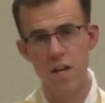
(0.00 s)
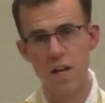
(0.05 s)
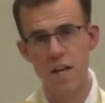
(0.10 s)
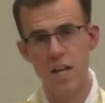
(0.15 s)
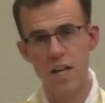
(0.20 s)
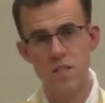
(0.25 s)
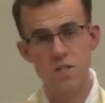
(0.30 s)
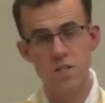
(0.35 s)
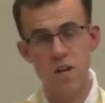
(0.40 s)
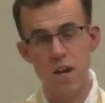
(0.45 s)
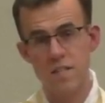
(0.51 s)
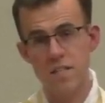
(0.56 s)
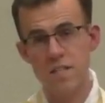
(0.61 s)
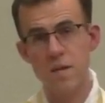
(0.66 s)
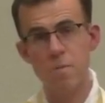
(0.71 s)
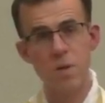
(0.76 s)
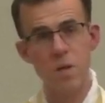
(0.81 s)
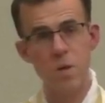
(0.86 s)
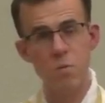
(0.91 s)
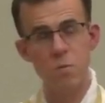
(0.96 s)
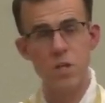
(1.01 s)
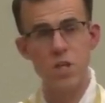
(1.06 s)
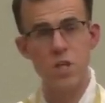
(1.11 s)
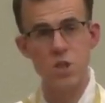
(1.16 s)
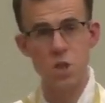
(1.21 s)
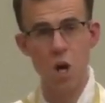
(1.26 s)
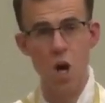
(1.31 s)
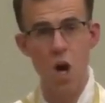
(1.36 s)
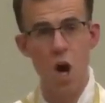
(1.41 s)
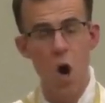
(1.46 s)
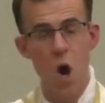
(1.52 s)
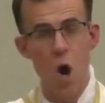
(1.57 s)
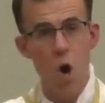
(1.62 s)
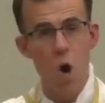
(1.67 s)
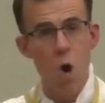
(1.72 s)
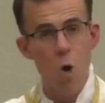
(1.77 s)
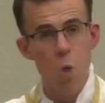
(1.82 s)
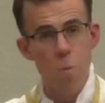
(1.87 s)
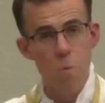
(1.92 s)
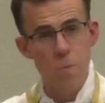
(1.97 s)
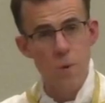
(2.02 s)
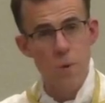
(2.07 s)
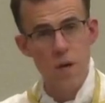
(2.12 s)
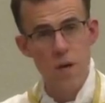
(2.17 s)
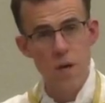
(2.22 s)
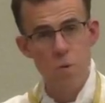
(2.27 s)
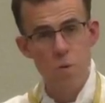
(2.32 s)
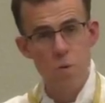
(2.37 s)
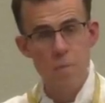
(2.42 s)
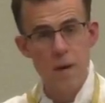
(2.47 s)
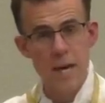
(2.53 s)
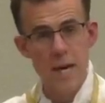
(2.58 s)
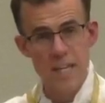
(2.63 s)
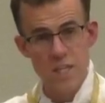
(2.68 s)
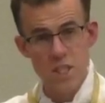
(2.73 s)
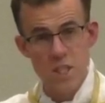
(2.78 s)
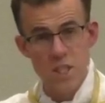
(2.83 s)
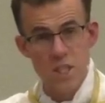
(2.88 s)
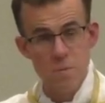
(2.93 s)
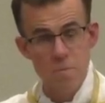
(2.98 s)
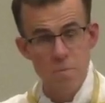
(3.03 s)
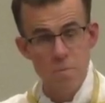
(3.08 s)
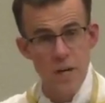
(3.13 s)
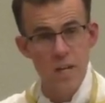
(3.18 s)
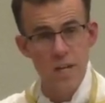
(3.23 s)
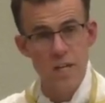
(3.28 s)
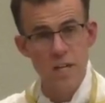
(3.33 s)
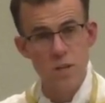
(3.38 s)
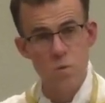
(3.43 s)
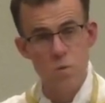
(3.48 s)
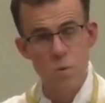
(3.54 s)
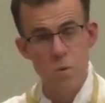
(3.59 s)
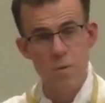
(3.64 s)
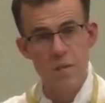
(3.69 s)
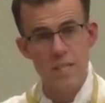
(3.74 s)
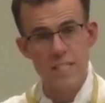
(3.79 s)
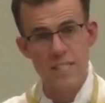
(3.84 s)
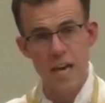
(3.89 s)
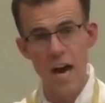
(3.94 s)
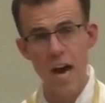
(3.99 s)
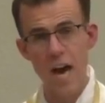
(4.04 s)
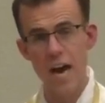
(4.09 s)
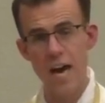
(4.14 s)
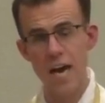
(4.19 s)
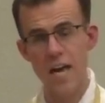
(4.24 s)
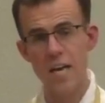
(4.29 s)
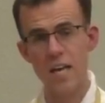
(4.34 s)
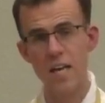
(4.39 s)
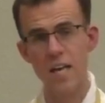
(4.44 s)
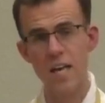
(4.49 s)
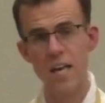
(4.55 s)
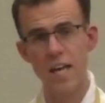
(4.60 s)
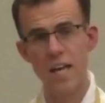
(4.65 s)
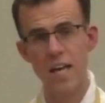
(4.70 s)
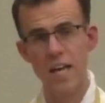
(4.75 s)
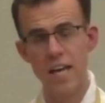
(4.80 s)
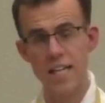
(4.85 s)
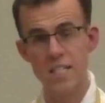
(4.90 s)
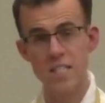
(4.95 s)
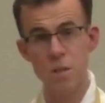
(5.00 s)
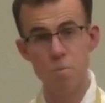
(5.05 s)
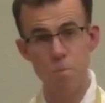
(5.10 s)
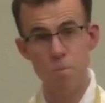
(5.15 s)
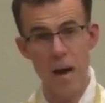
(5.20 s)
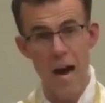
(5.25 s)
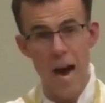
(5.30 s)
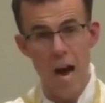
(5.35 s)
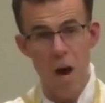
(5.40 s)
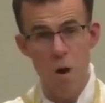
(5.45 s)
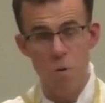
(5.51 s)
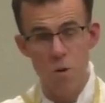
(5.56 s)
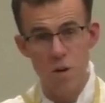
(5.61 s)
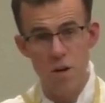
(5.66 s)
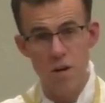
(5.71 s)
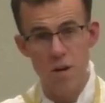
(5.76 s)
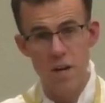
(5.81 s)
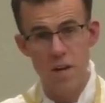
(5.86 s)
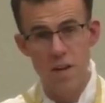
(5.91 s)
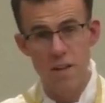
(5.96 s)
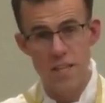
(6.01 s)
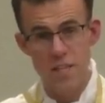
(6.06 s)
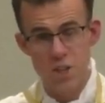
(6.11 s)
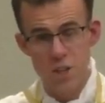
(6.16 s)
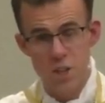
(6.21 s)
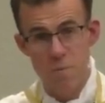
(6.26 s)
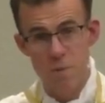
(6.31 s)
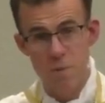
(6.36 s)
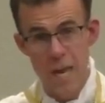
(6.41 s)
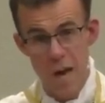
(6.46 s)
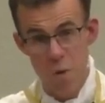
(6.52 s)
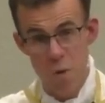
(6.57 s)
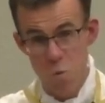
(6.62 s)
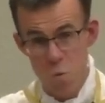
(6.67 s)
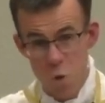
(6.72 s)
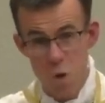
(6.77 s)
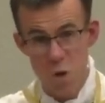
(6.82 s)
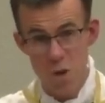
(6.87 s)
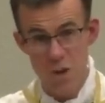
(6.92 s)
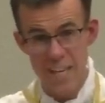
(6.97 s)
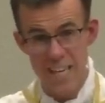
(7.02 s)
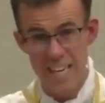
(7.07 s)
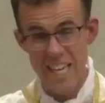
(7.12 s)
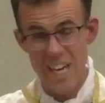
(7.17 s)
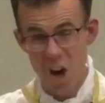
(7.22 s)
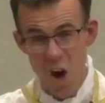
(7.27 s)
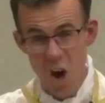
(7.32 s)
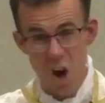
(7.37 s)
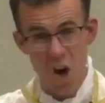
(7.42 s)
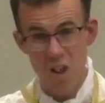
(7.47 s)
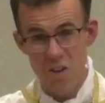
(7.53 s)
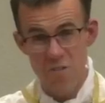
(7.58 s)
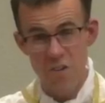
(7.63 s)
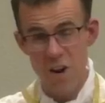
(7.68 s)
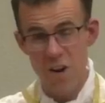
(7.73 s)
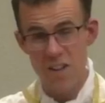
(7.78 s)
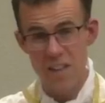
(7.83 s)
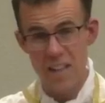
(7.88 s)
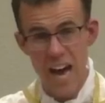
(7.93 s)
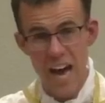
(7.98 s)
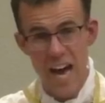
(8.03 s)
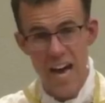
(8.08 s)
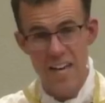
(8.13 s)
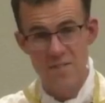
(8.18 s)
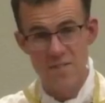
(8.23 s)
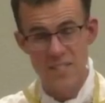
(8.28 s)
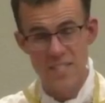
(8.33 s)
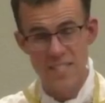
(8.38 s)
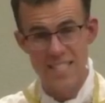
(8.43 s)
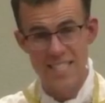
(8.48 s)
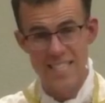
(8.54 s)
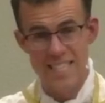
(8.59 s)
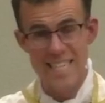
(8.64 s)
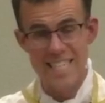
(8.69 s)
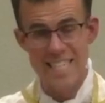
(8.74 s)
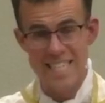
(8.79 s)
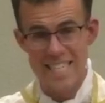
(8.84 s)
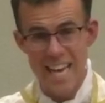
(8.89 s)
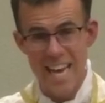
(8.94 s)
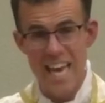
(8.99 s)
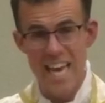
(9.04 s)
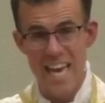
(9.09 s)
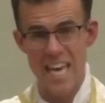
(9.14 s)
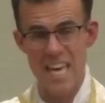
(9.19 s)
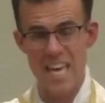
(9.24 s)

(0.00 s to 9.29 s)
It's not something we just hope we might experience when we die. It's a power that should be at work in all of our lives today.